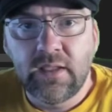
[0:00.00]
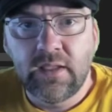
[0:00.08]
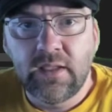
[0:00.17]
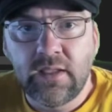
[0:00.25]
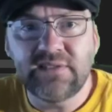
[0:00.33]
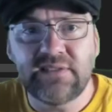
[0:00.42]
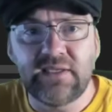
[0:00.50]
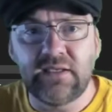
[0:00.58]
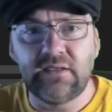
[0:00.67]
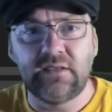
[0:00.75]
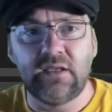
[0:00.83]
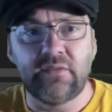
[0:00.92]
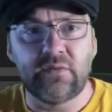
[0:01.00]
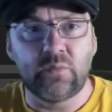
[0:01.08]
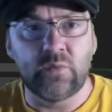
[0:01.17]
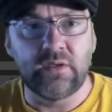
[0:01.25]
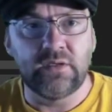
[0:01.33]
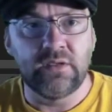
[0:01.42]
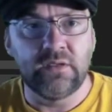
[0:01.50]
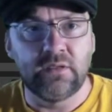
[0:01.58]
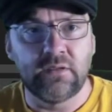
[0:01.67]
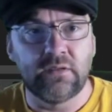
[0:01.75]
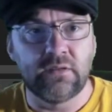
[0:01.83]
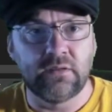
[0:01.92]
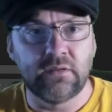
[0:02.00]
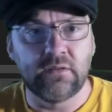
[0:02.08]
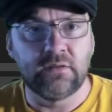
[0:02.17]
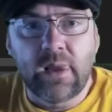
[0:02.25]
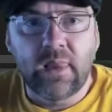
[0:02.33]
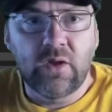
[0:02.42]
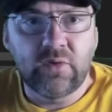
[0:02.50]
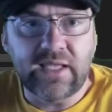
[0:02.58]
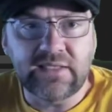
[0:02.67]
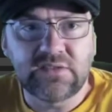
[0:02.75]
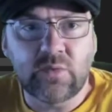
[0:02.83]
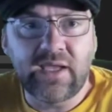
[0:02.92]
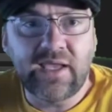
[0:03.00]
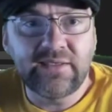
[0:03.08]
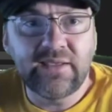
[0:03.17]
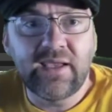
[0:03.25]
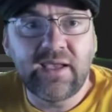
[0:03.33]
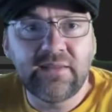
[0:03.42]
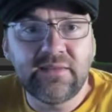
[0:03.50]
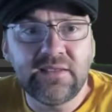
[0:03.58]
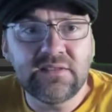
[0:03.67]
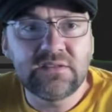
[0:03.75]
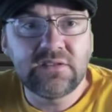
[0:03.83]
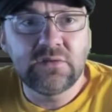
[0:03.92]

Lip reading: I'm missing another one. Okay, so I had to add these